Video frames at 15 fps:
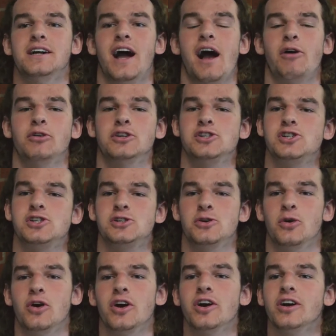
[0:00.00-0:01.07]
I was
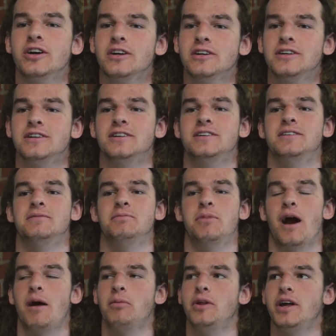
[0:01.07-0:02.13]
shorter,
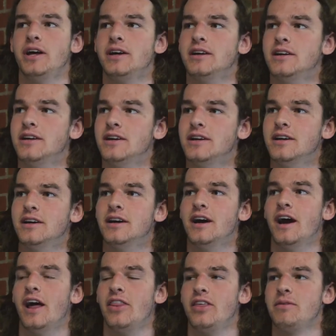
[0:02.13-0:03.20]
probably.
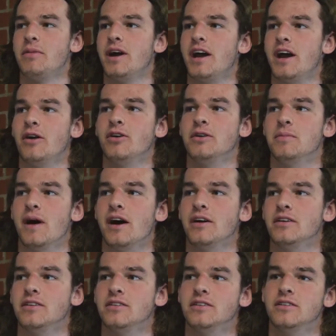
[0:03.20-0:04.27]
I think my hair
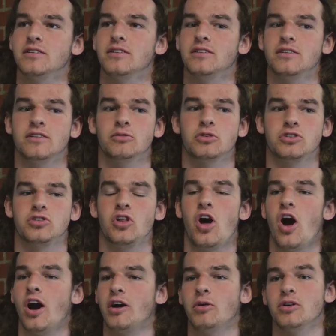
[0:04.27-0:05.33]
was
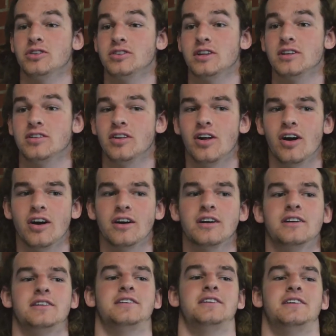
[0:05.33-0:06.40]
long, it wasn't this long.
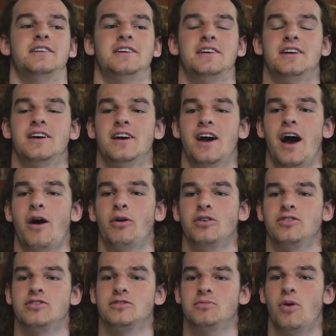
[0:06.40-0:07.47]
I
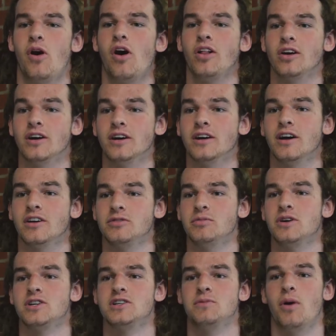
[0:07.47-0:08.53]
was smaller, I was
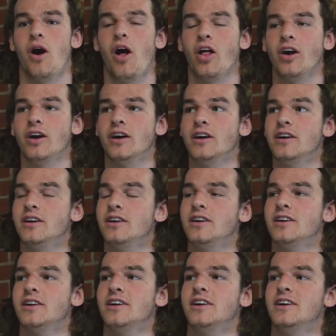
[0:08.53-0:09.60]
much smaller.
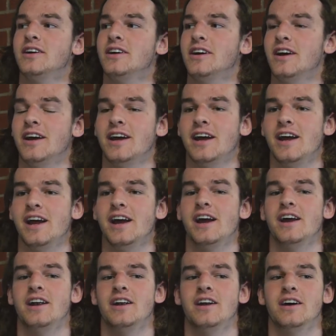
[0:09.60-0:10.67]

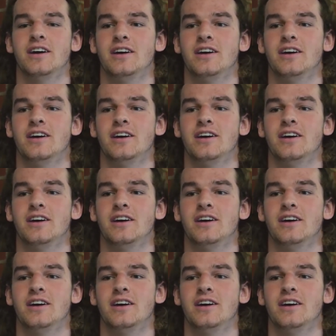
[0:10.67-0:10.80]
And